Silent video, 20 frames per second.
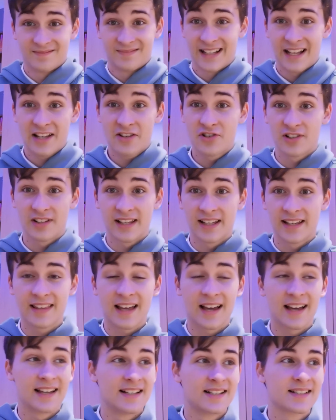Literally,
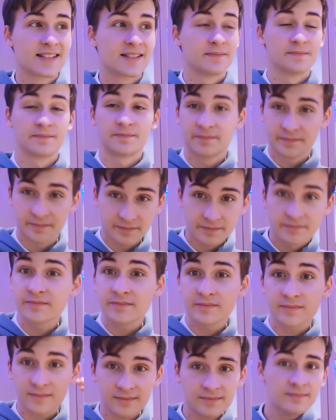that is
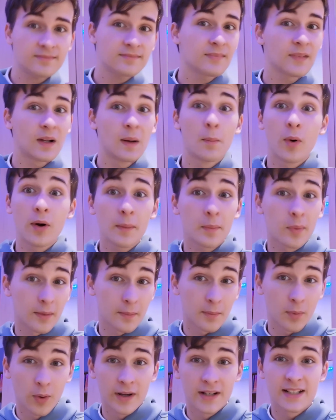
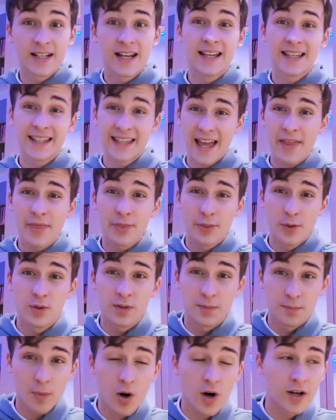point, get
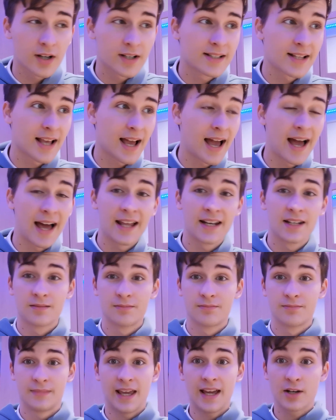those marks,
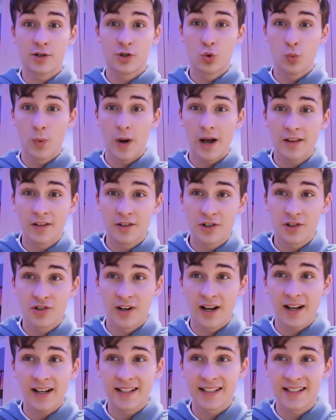and yeah, do well in your
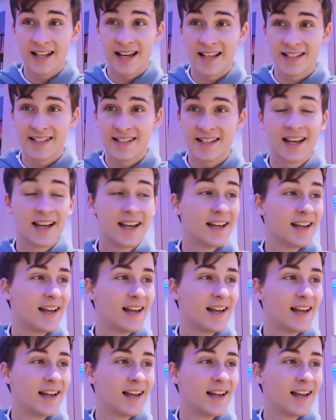tracking test.